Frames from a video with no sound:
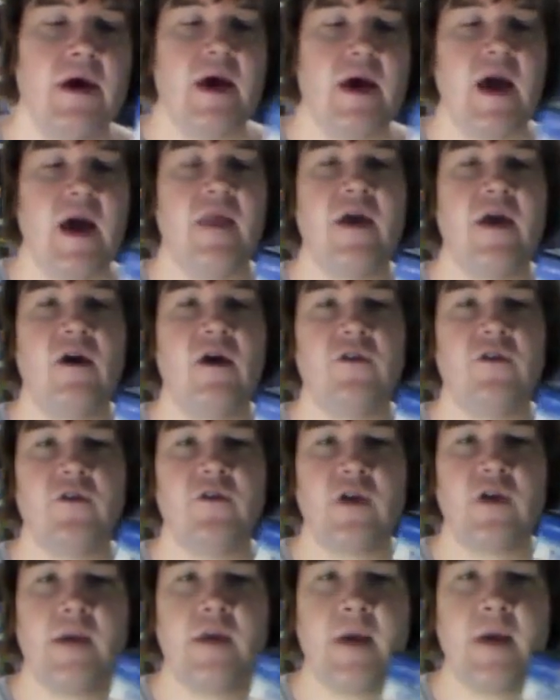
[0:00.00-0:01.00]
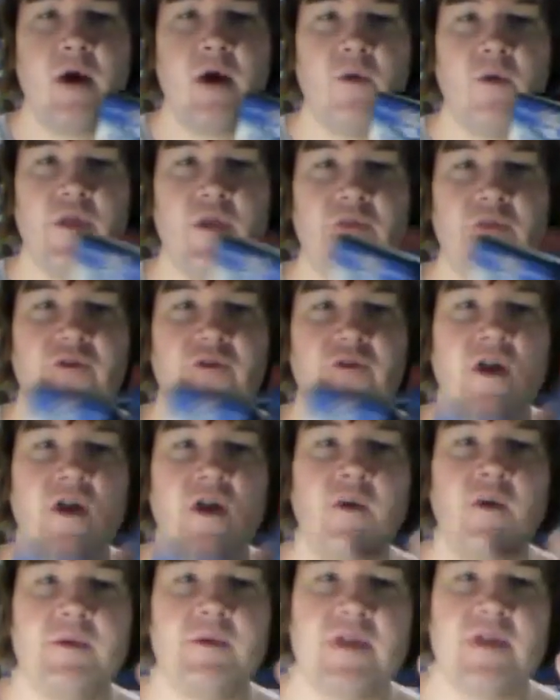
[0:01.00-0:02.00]
And they also came out with the
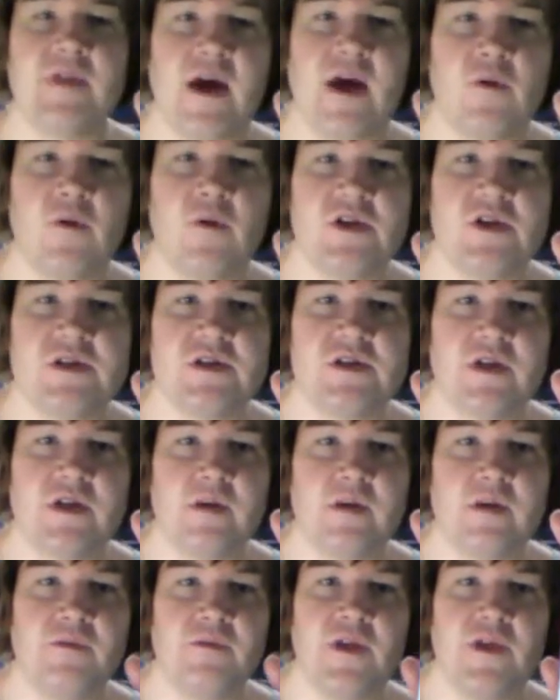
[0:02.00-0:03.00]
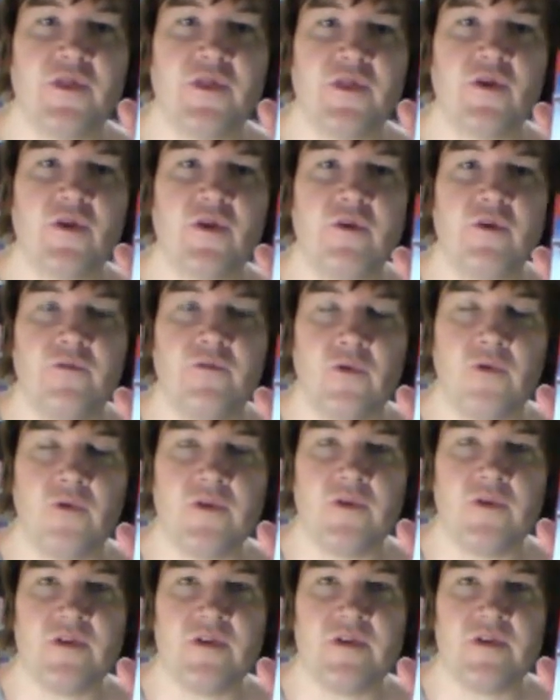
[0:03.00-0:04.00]
follow-up to that, which is the complete third and
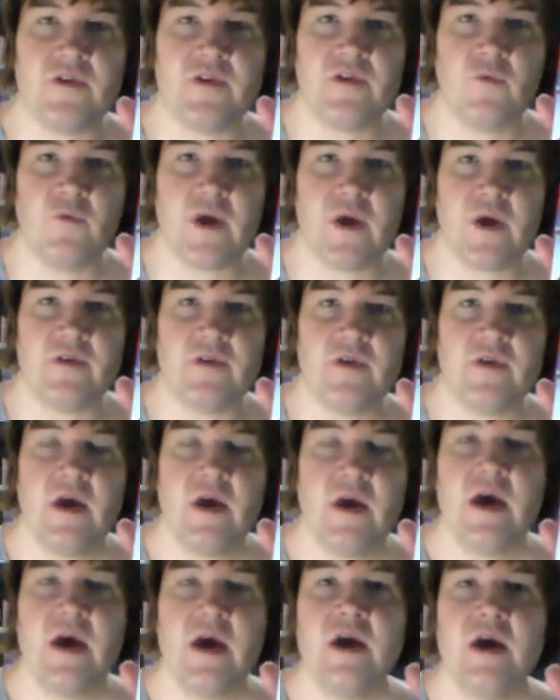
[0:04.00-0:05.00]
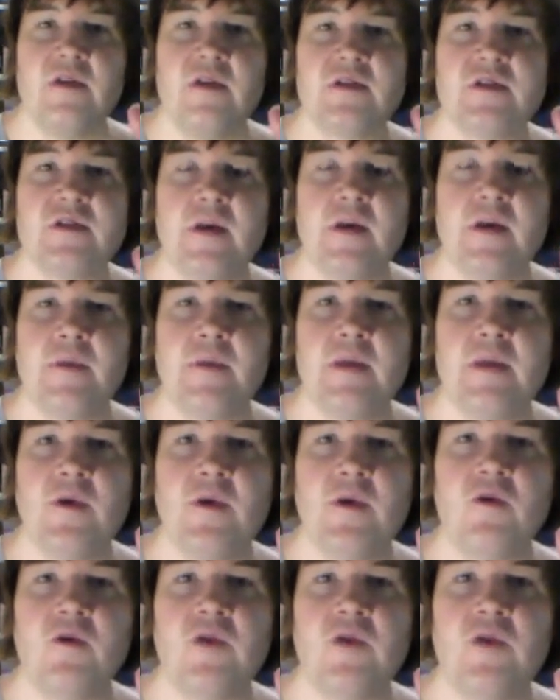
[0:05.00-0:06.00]
fourth season of Wings. This company,
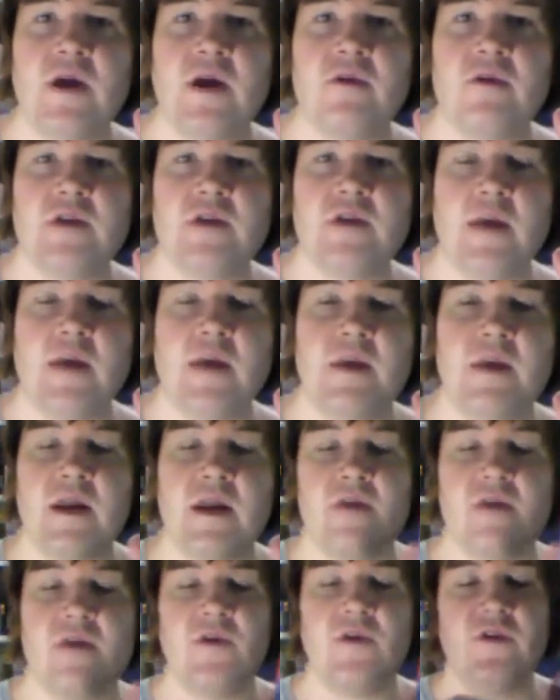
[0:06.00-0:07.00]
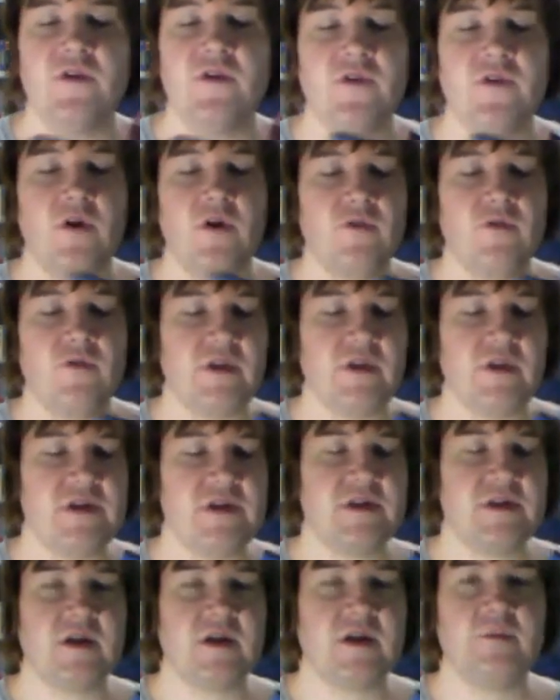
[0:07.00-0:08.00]
Mill Creek Entertainment, has also
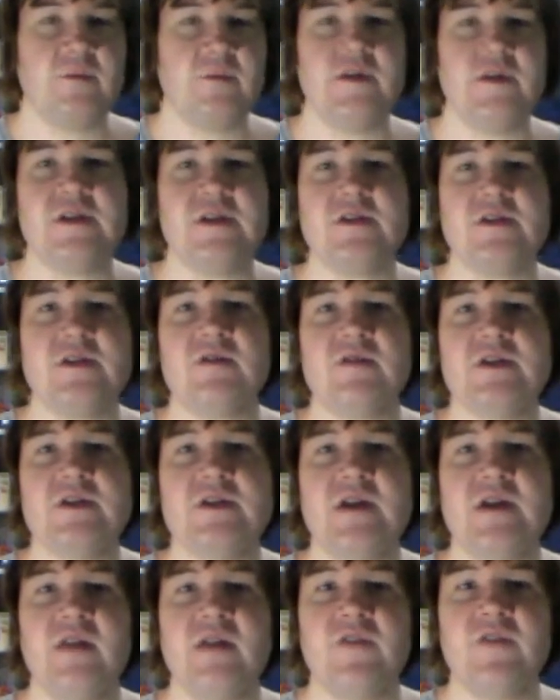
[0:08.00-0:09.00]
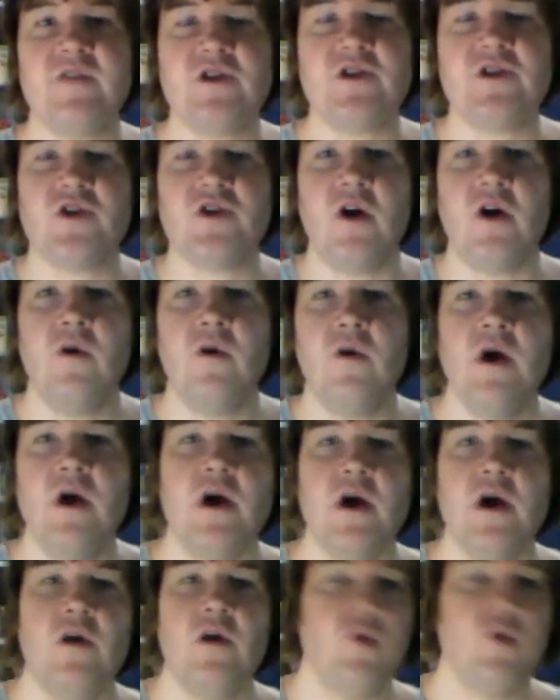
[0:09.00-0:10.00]
released the complete series set of this show,
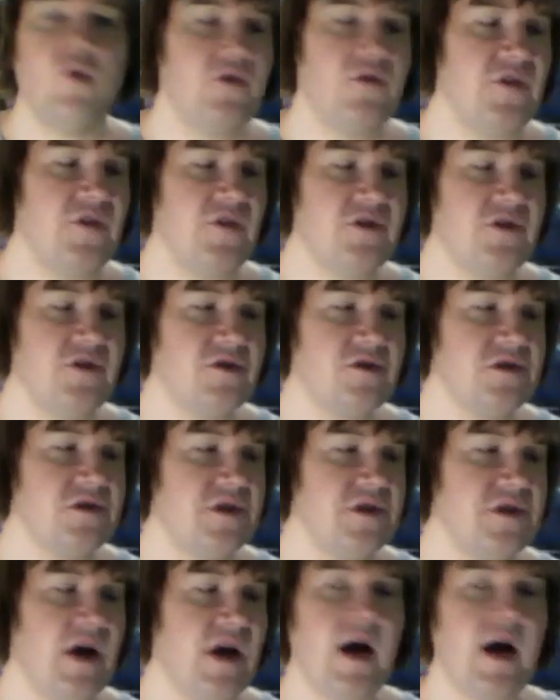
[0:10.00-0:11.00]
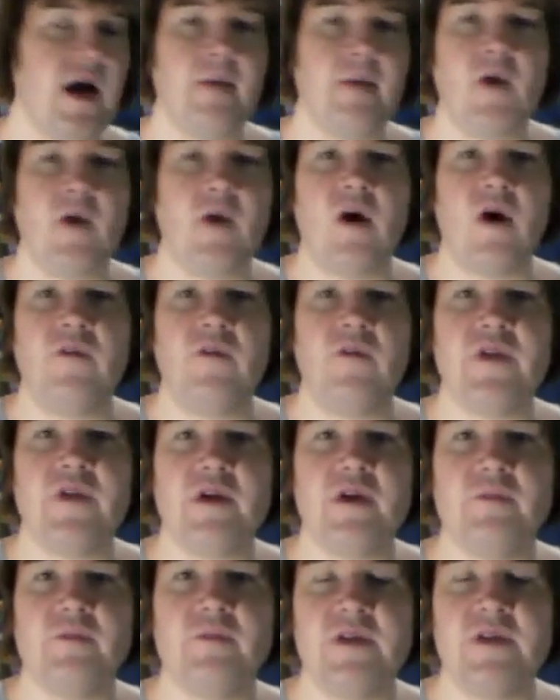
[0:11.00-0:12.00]
which features all of the
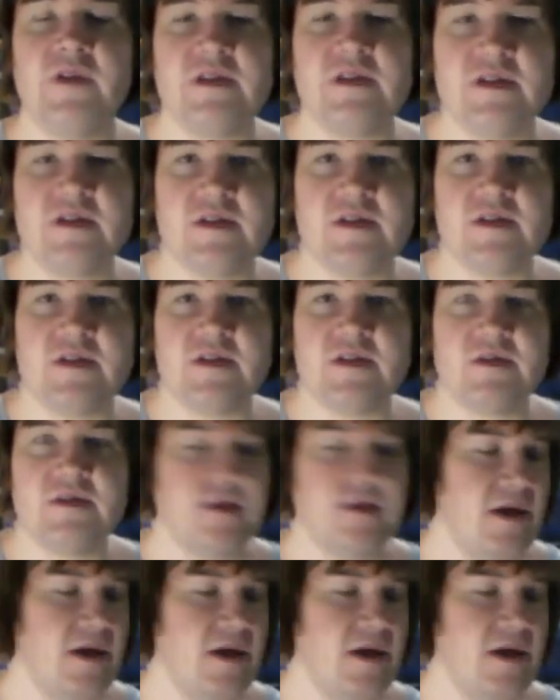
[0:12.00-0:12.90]
complete seasons,